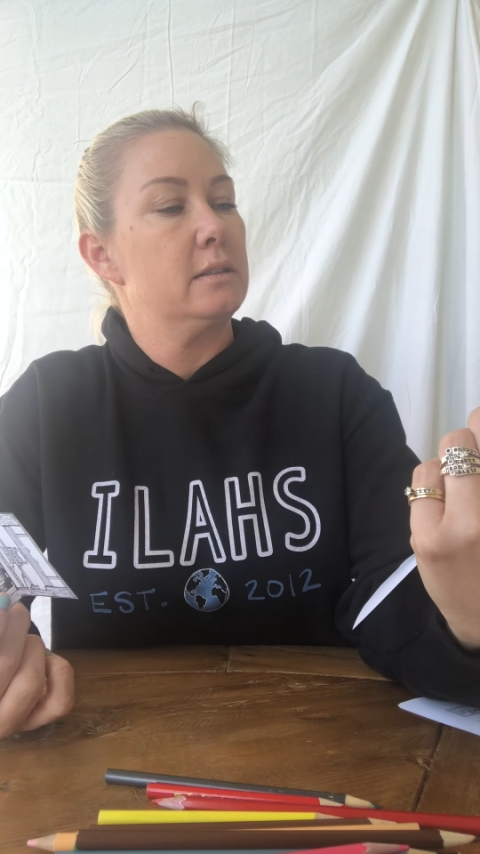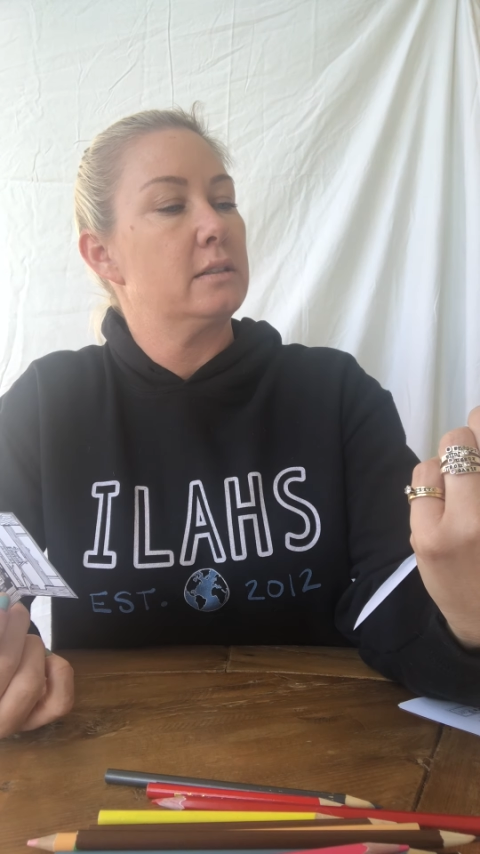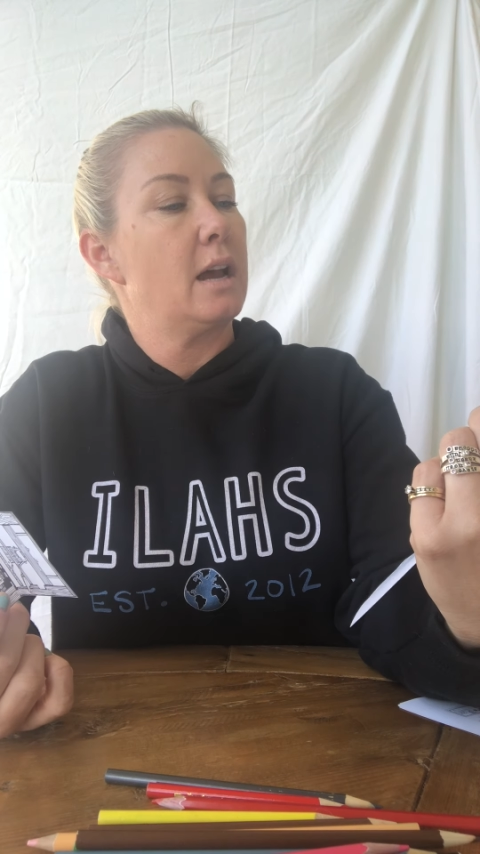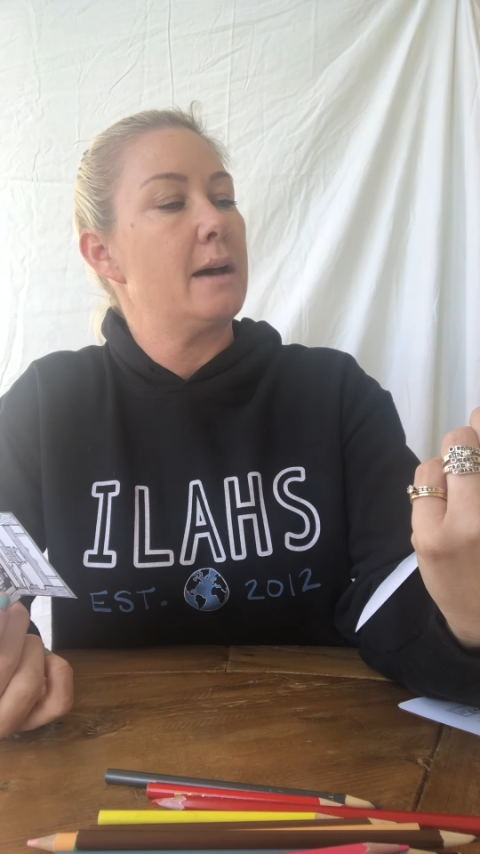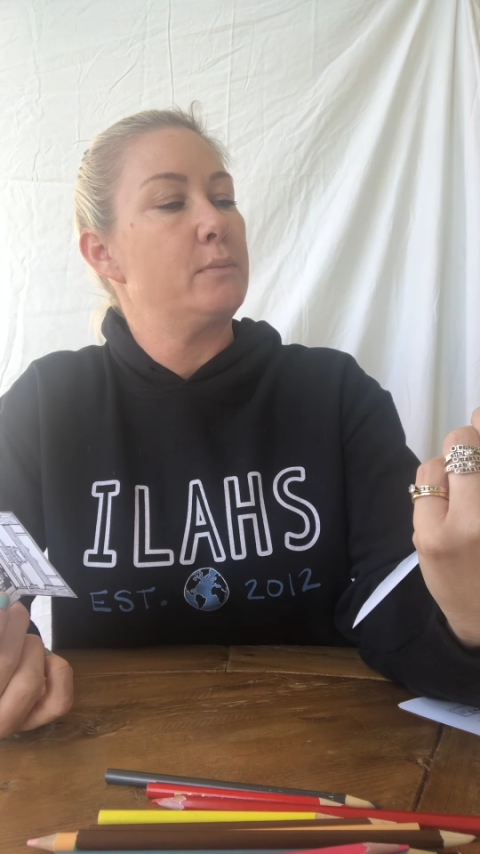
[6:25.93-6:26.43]

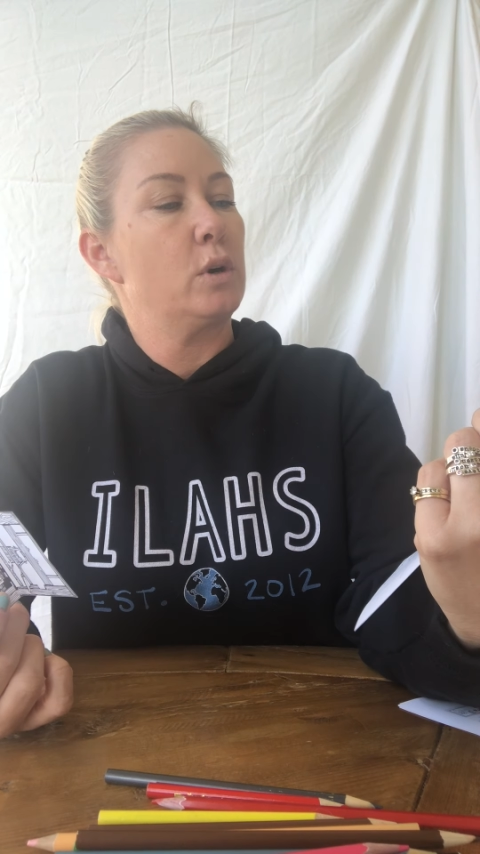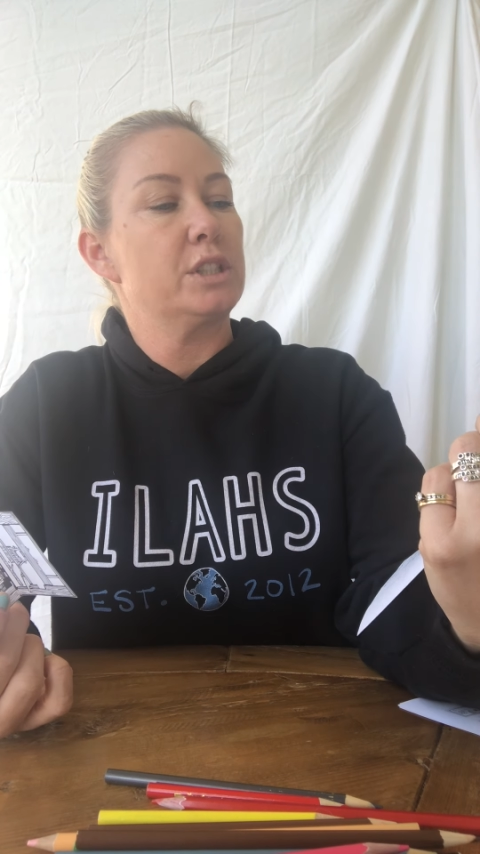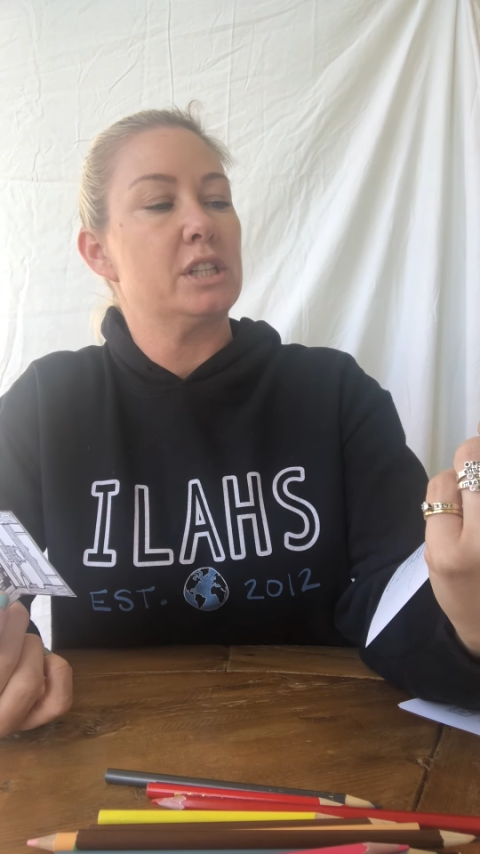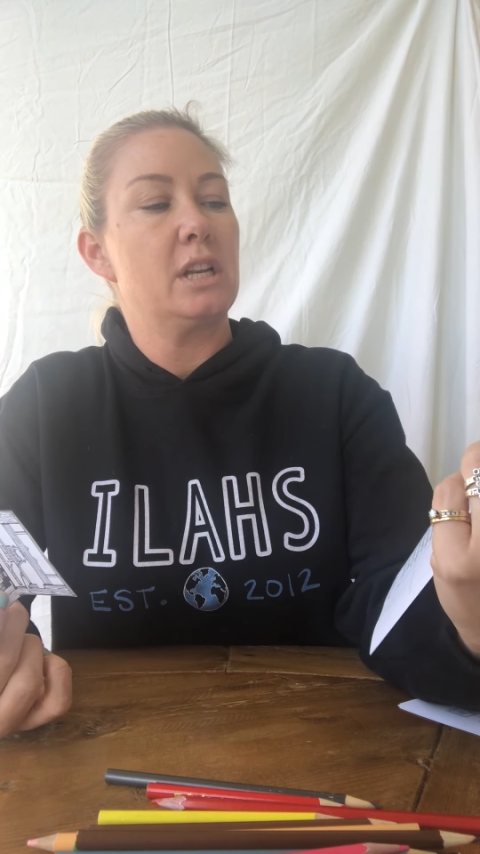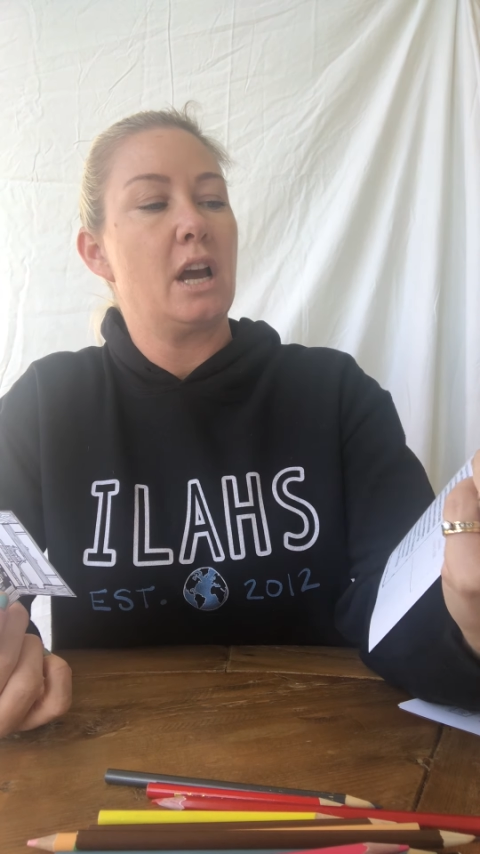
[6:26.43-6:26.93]
top
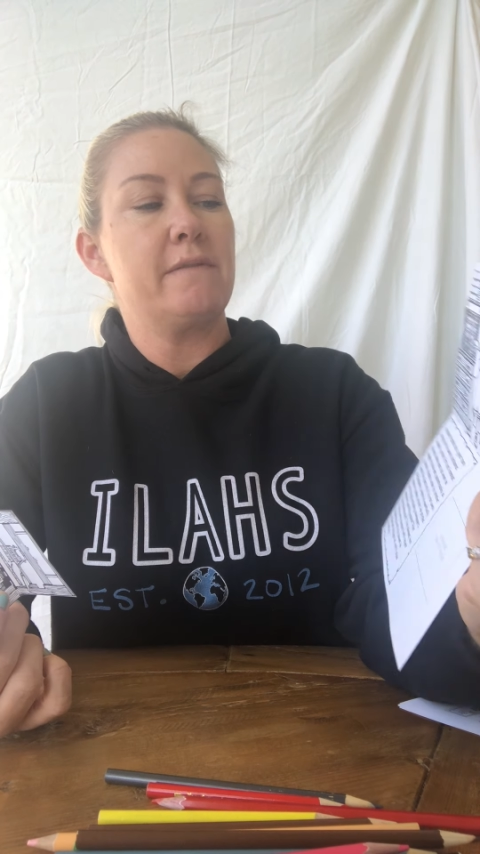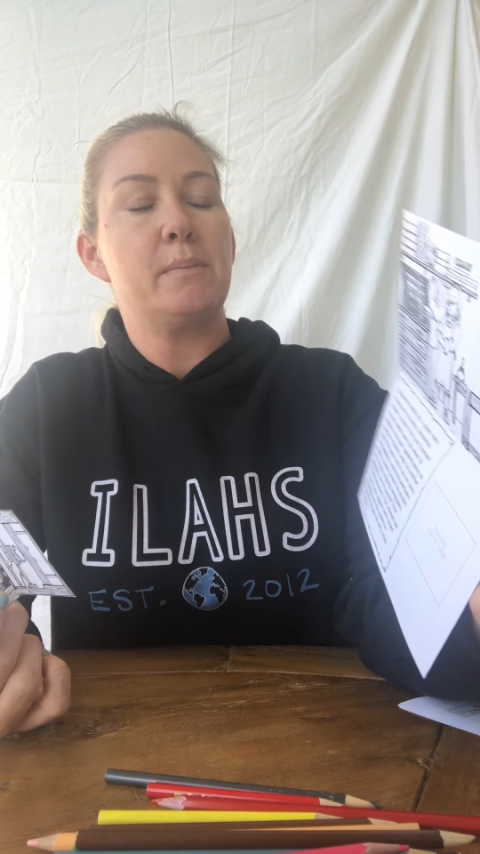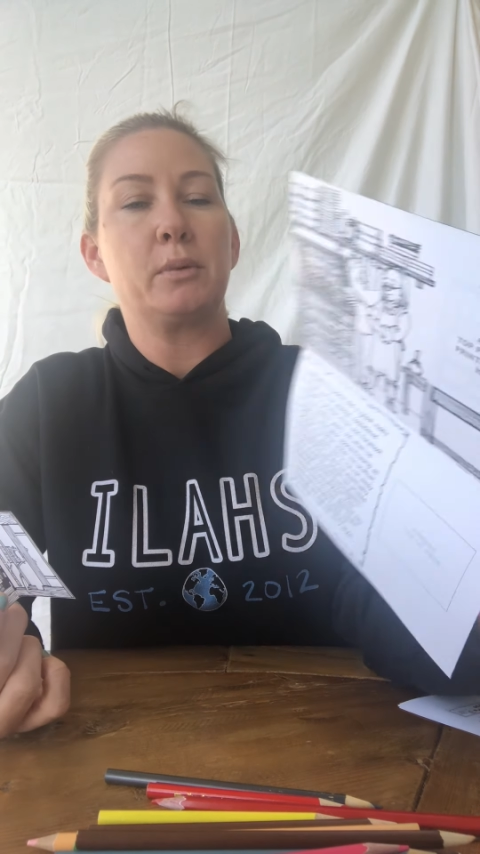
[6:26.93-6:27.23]
portion of the